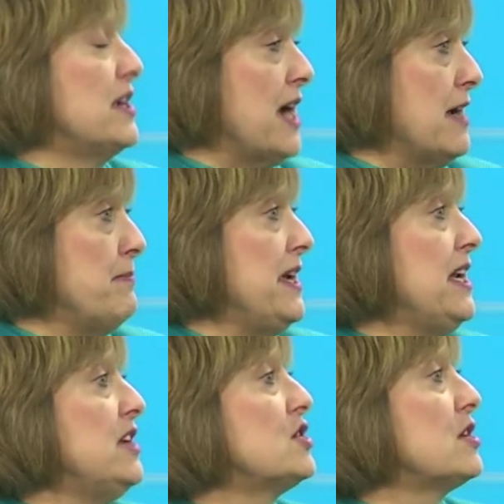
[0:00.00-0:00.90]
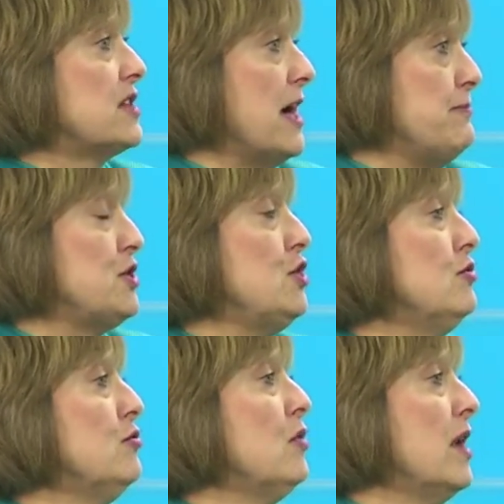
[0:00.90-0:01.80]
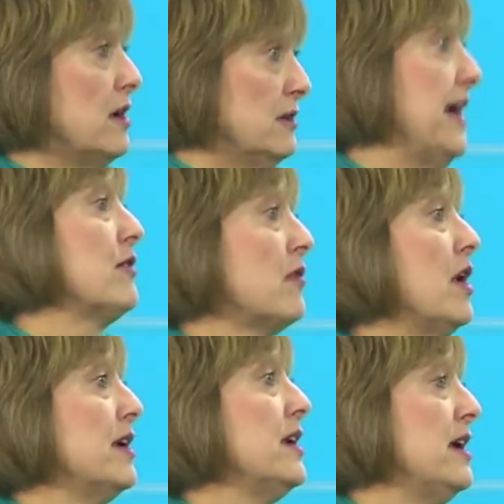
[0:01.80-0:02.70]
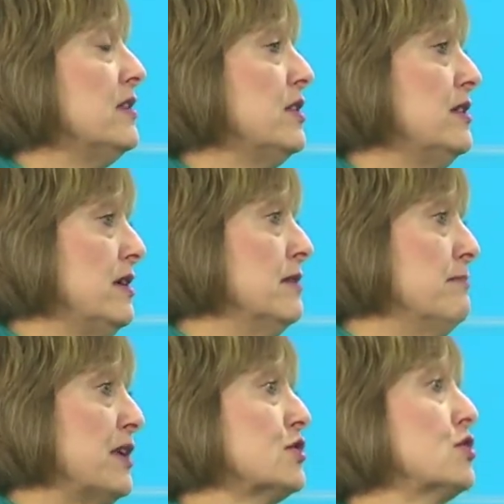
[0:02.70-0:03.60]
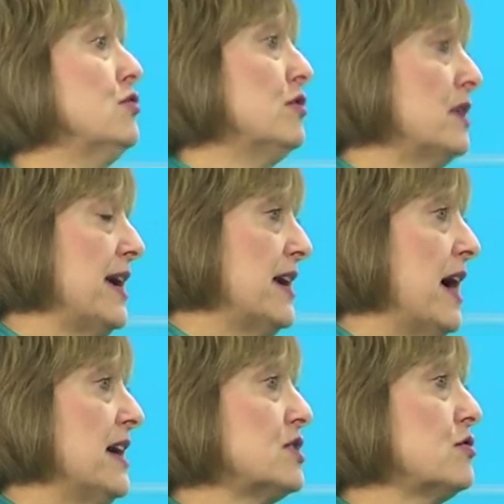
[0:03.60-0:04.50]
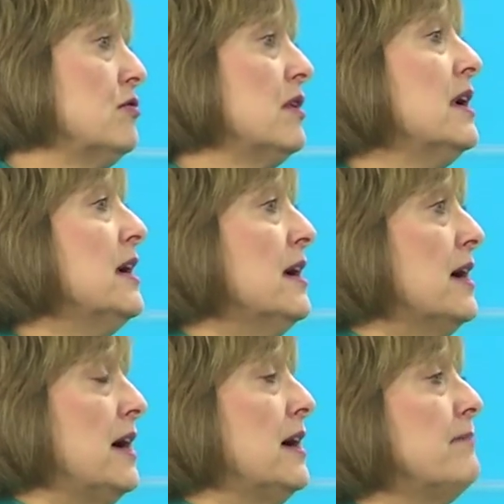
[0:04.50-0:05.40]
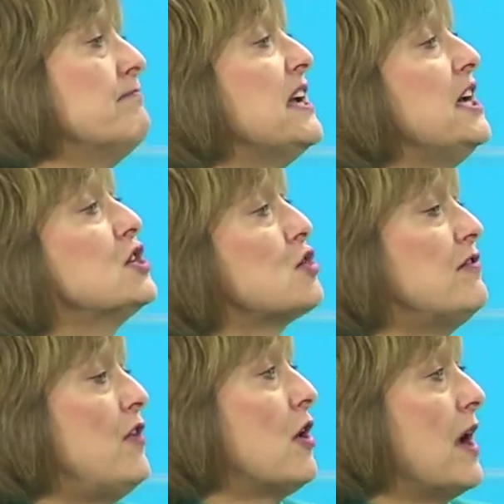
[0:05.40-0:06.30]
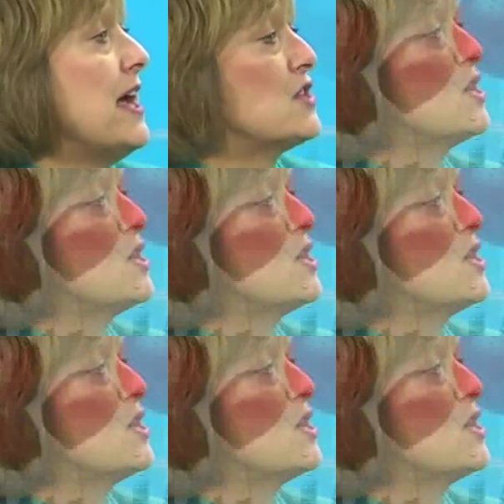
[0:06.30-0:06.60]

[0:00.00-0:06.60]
diabetes type 2 later on in, in middle school and high school, um, insofar as